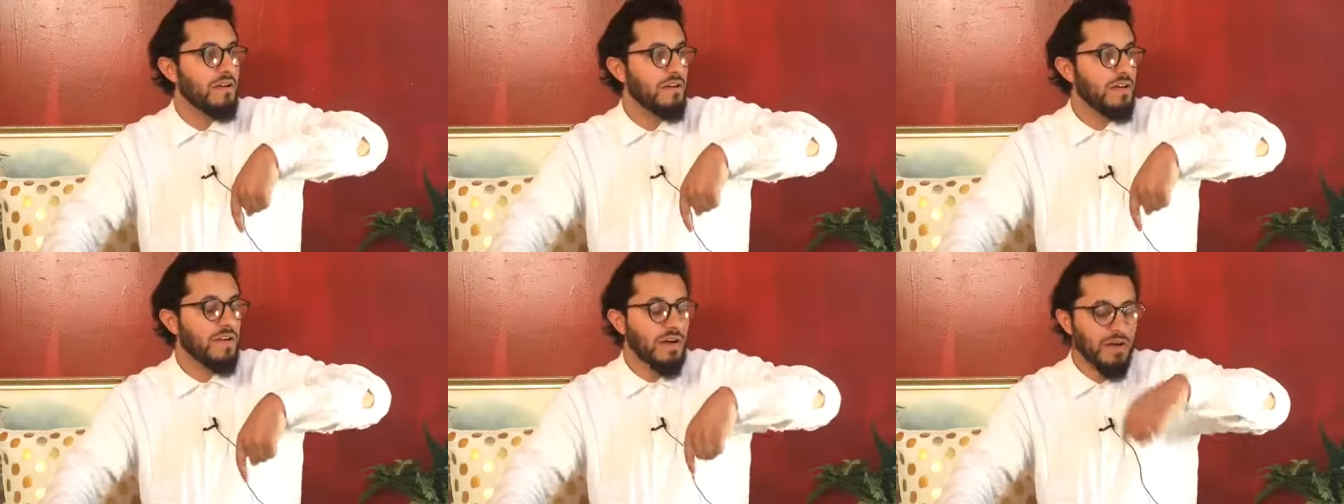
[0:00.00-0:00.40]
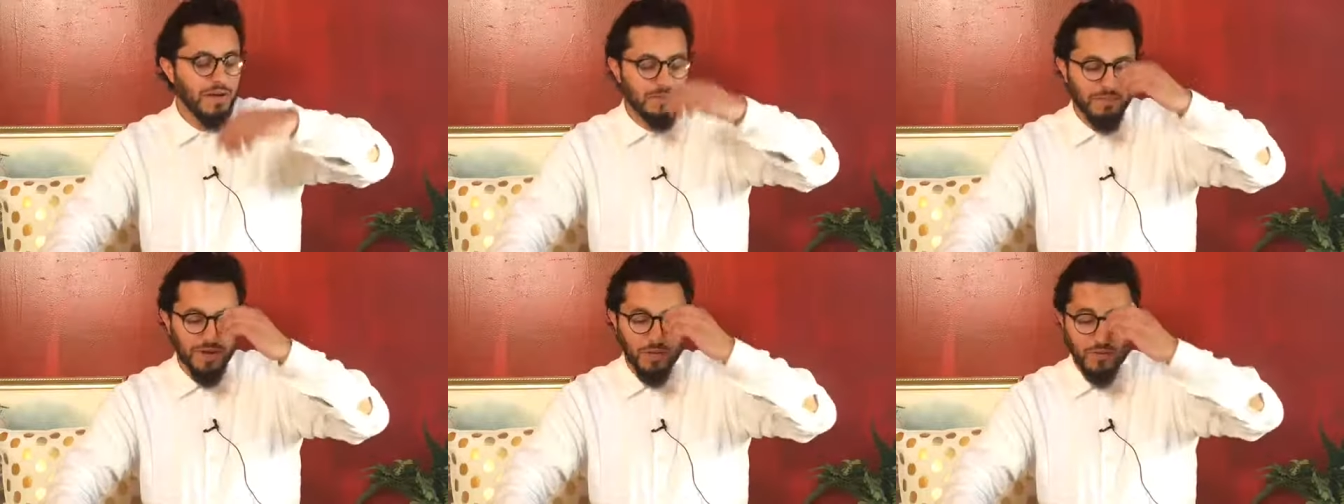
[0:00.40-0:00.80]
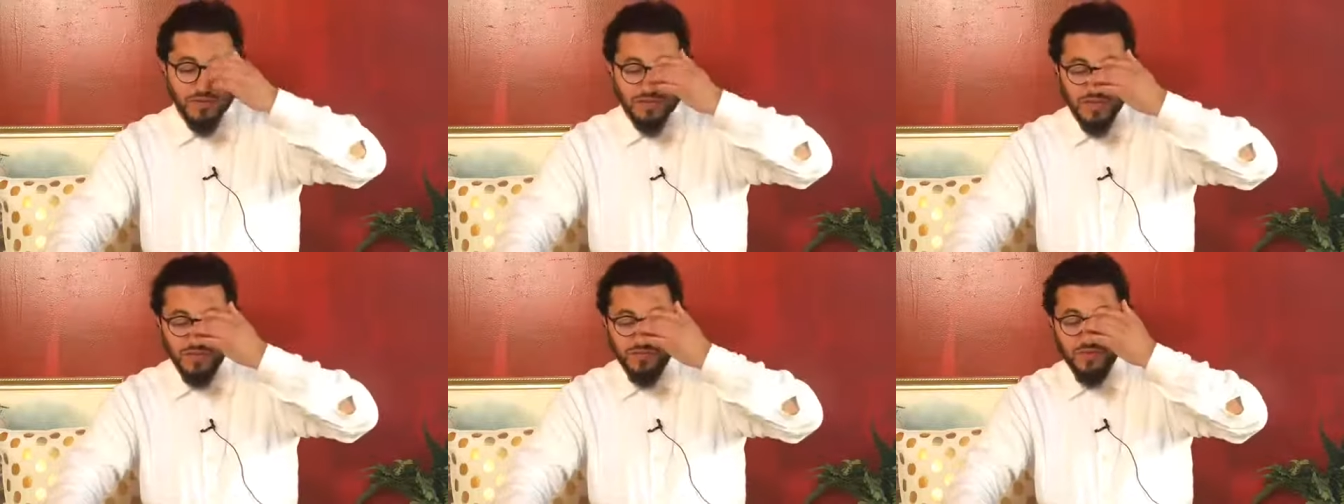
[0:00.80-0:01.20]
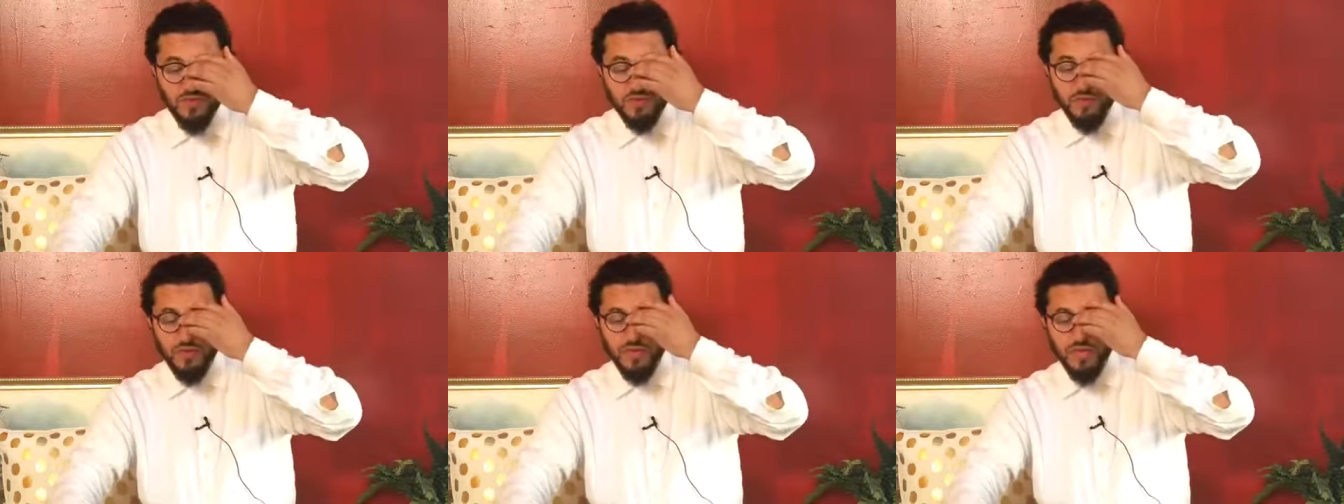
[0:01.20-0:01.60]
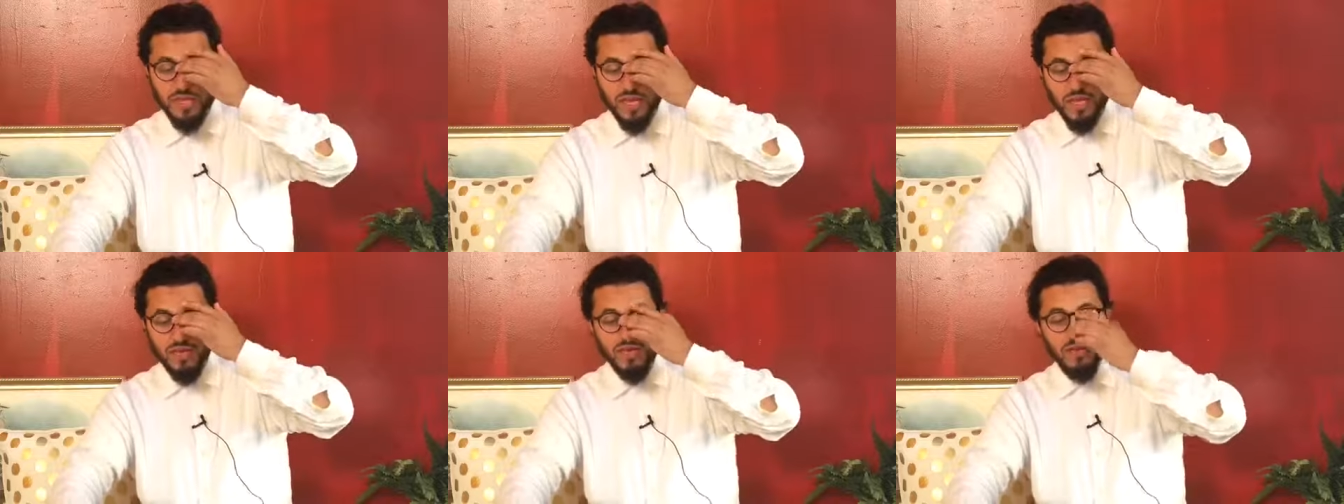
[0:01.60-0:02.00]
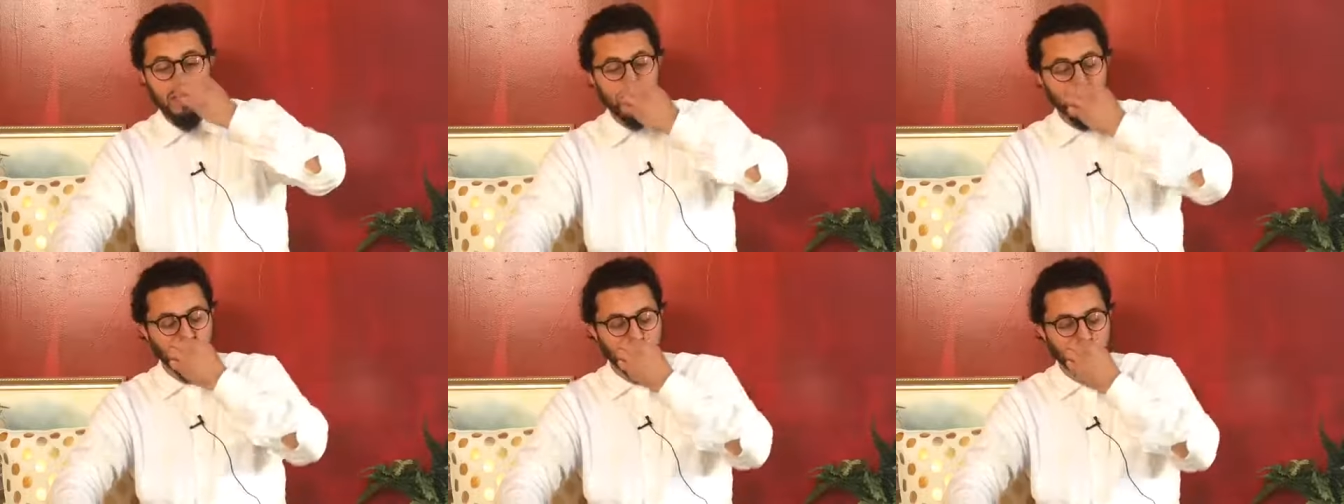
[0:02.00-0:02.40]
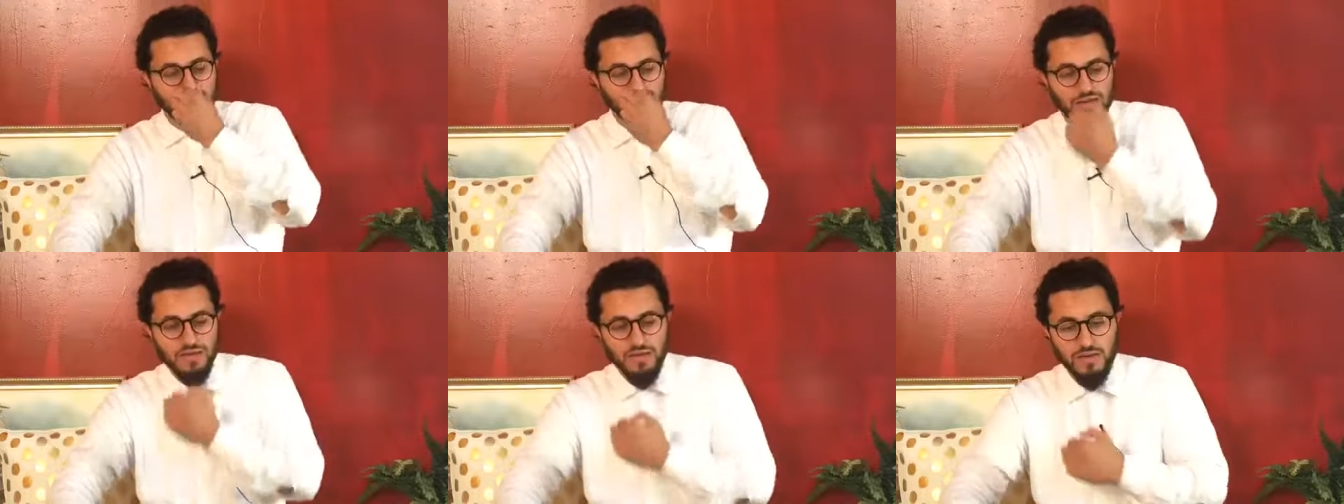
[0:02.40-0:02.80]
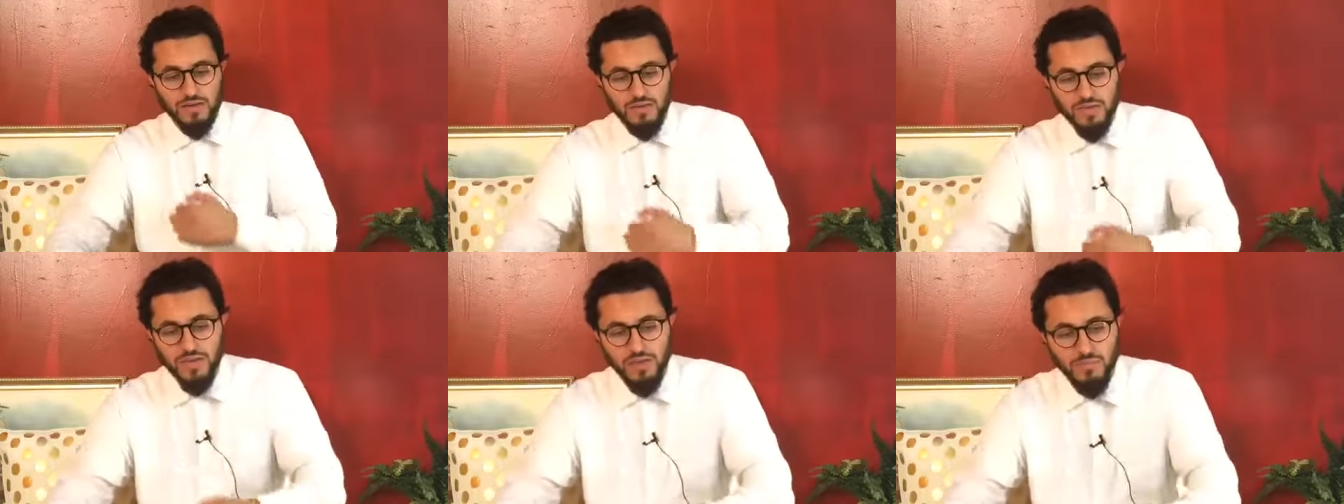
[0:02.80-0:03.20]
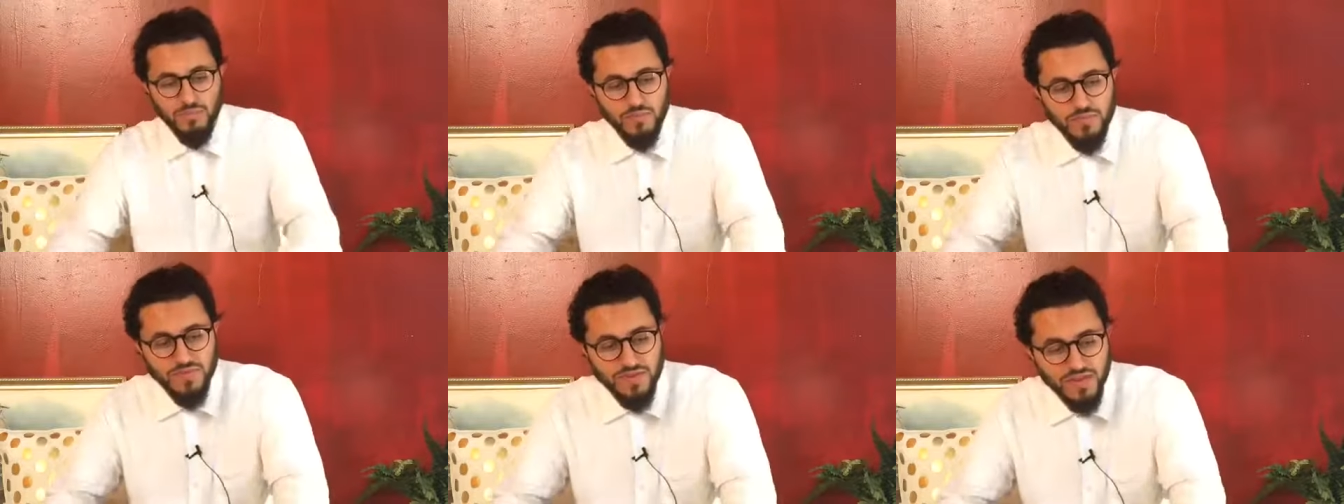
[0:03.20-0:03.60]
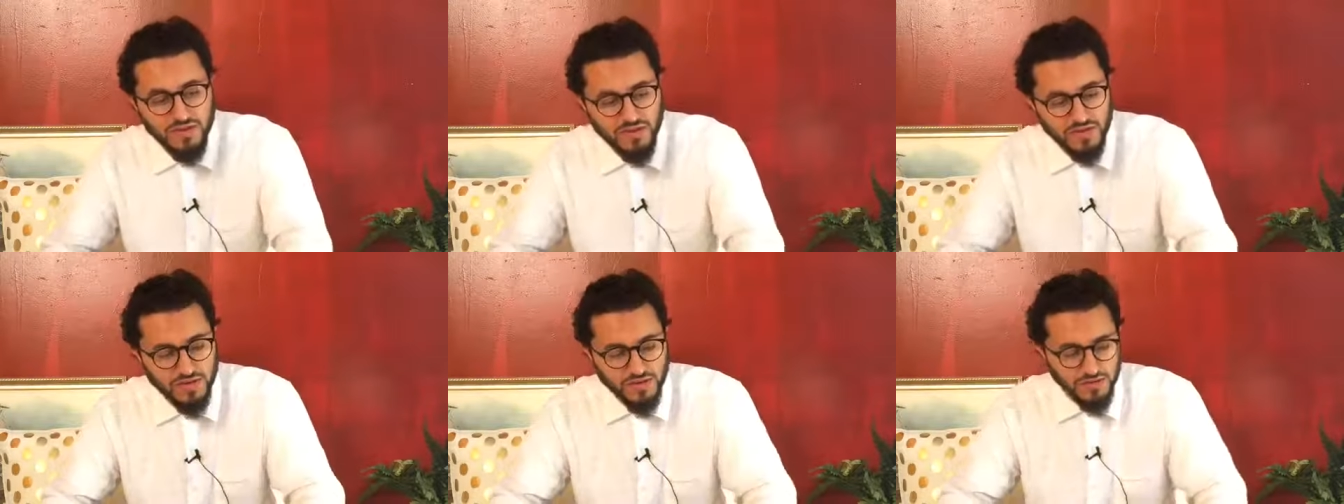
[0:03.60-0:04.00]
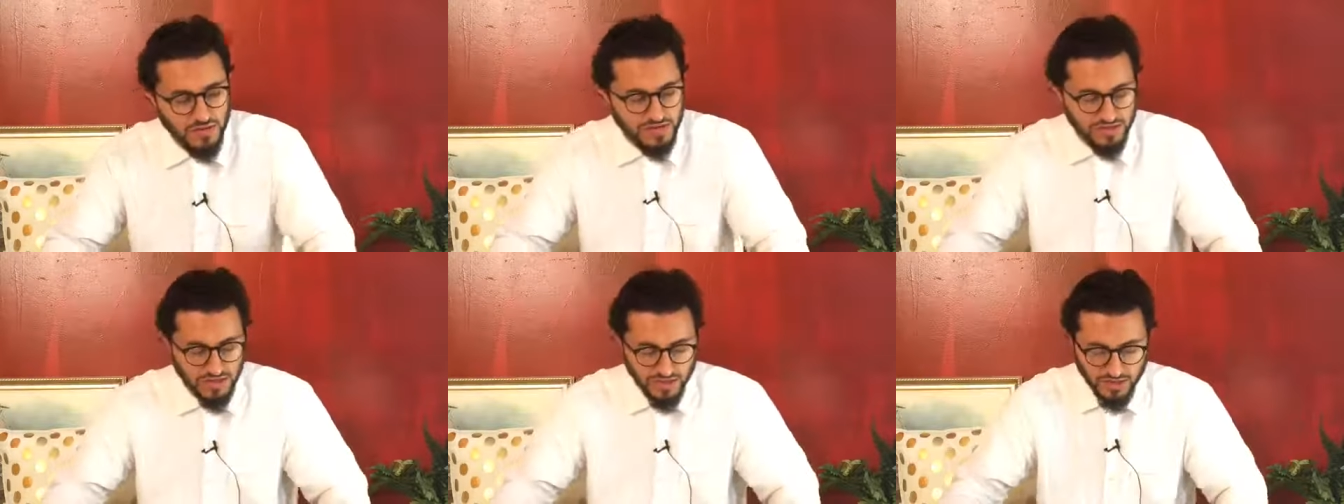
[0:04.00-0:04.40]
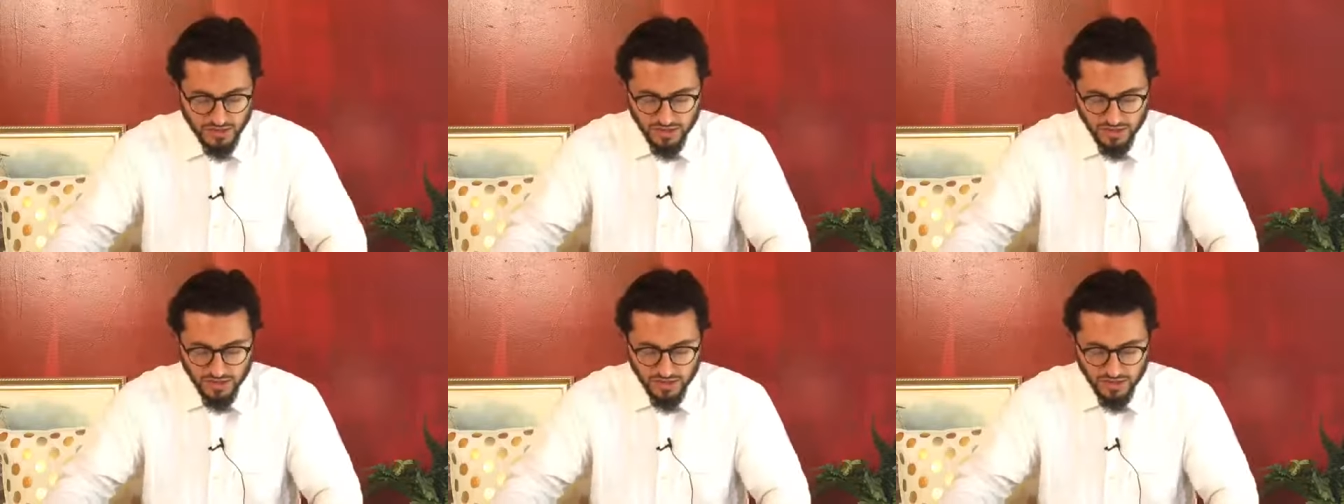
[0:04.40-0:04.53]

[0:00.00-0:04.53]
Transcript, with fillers: Um, I always love the story that a sheikh came sent his a,